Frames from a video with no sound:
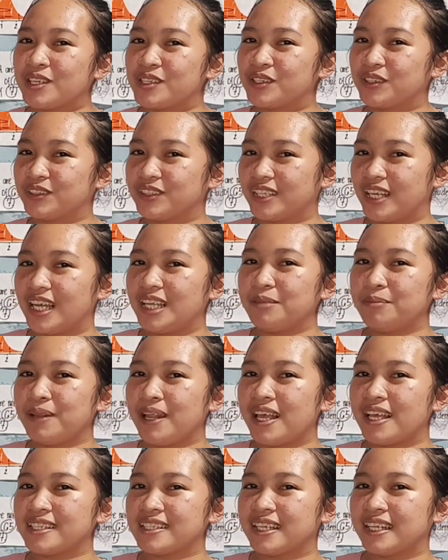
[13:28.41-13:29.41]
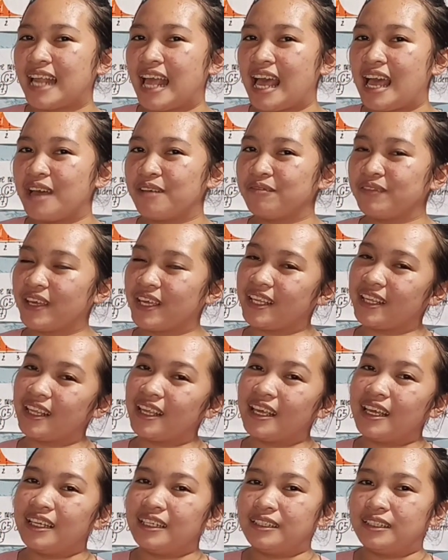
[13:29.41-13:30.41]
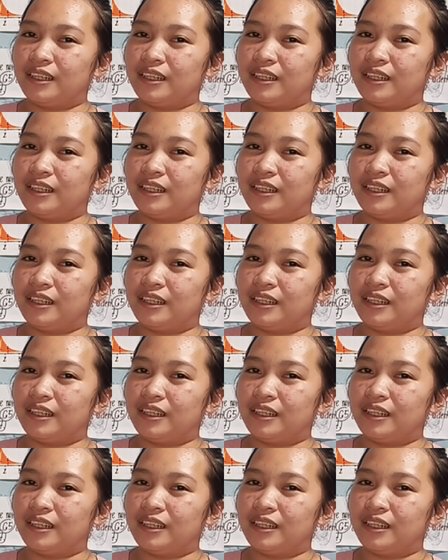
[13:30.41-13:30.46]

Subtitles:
So God bless and have a